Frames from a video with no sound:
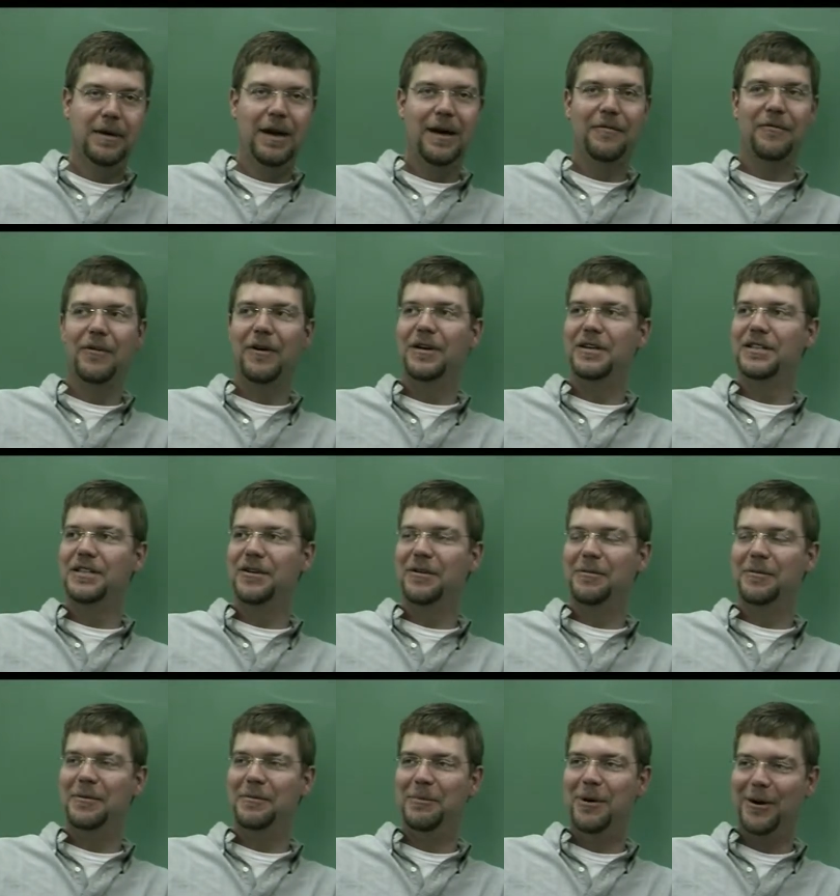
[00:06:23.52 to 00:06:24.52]
after I
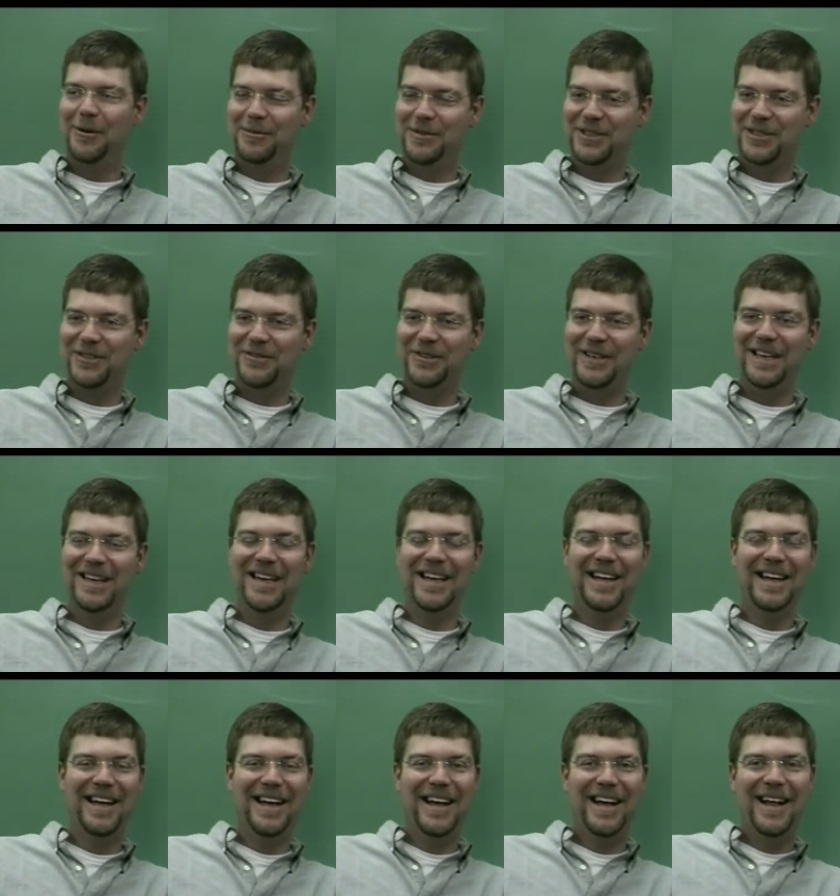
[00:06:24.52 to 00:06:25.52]
discovered Bourbon
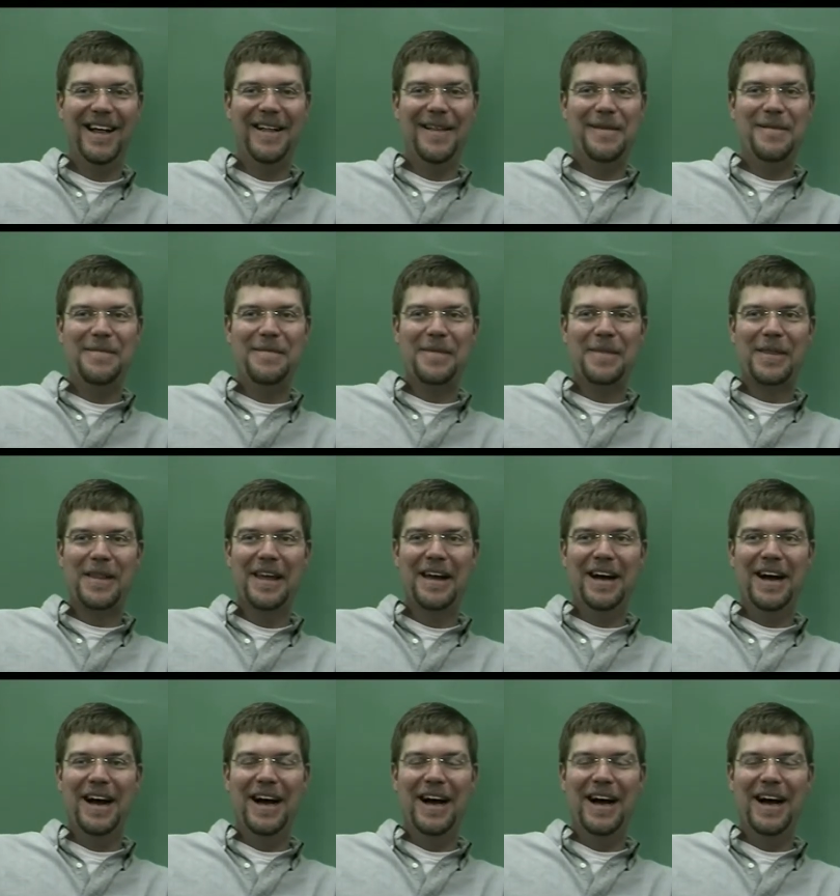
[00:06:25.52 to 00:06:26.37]
Street.